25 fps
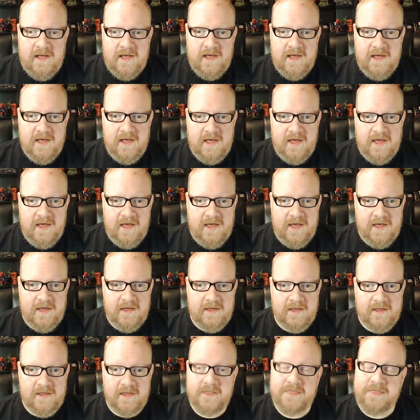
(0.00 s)

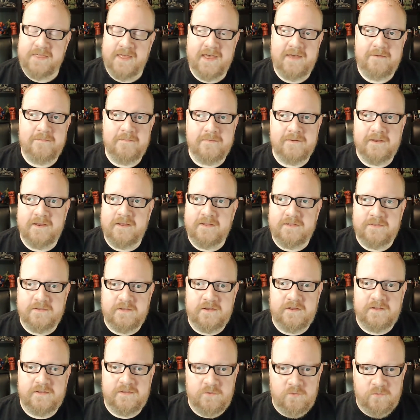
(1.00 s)

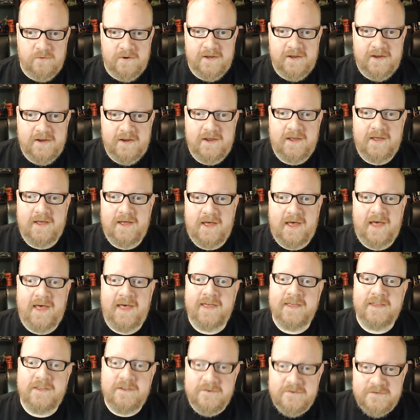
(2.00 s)
the way
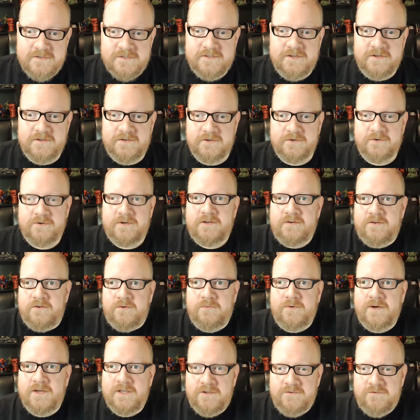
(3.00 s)
I used to do it, and the
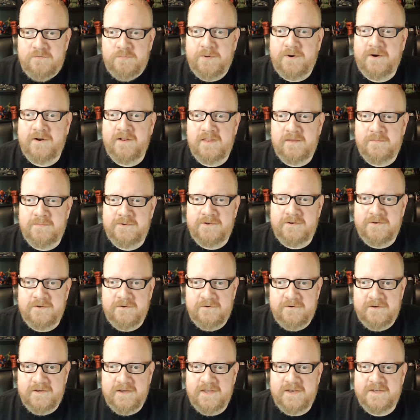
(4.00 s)
way you've probably been
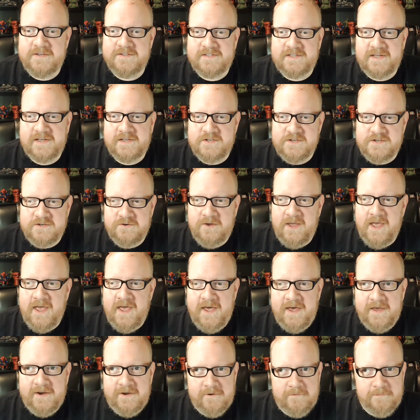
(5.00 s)
doing it, is that you
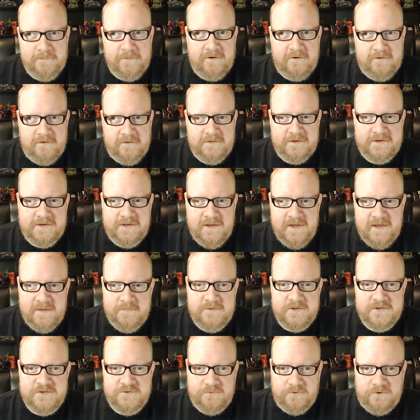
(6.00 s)
add up all the
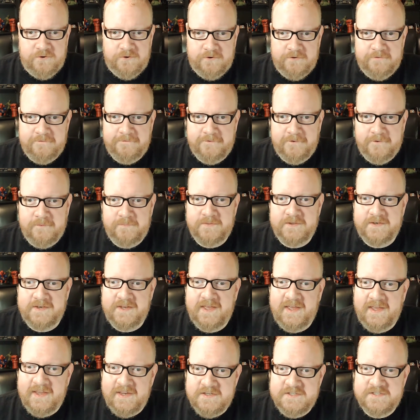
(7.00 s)
damage rolled from the
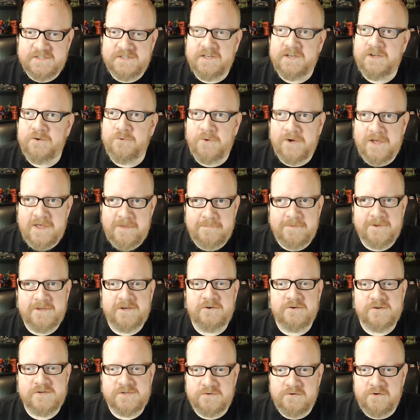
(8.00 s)
dice and any weapon
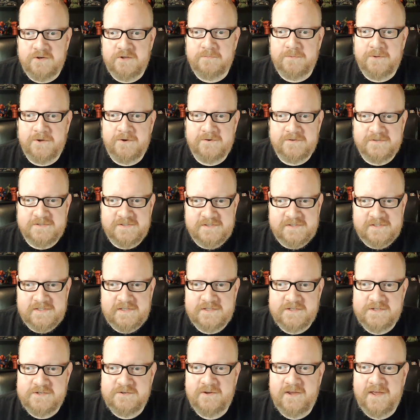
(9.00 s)
or strength bonuses
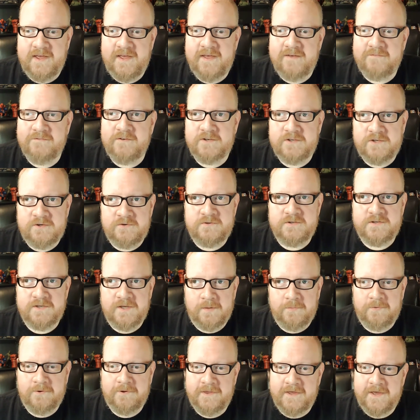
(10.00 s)
that you have, and you
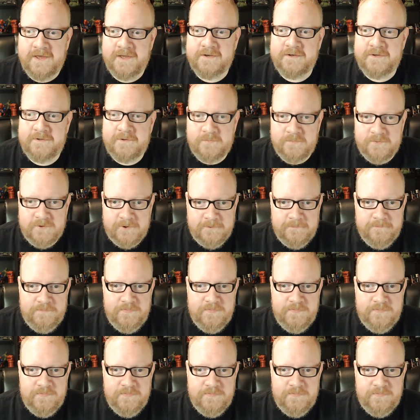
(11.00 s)
double that number.